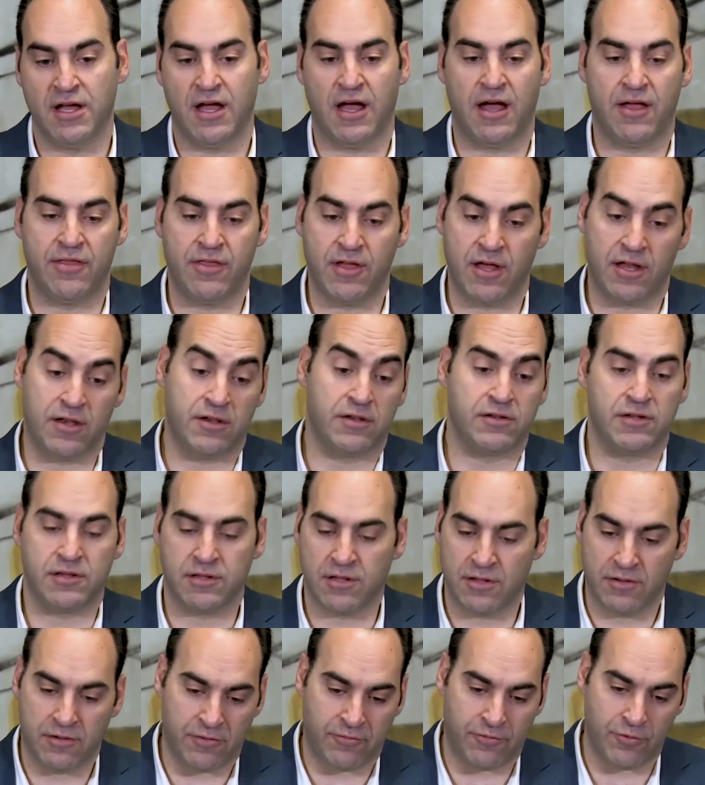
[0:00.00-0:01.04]
and then
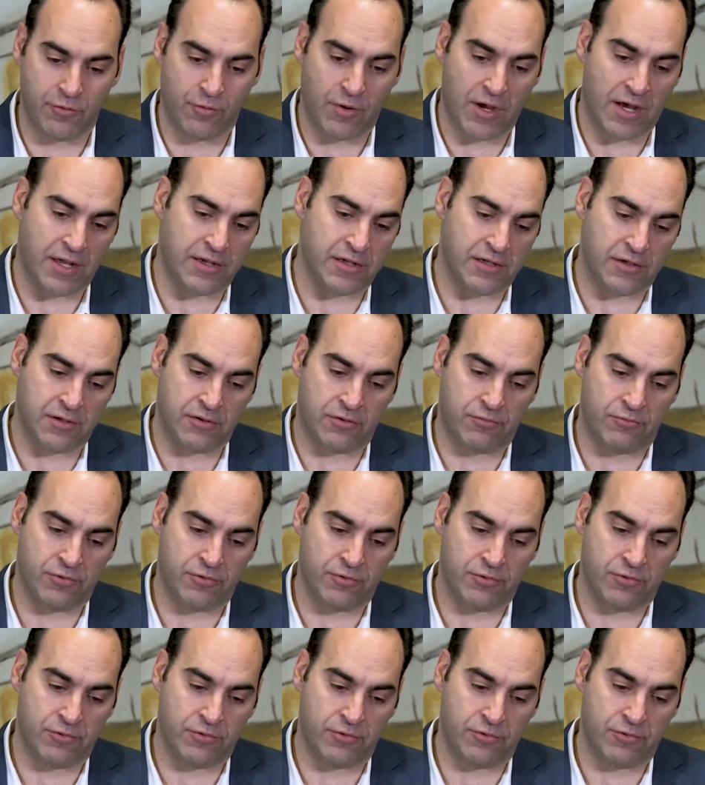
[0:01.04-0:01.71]
if you add in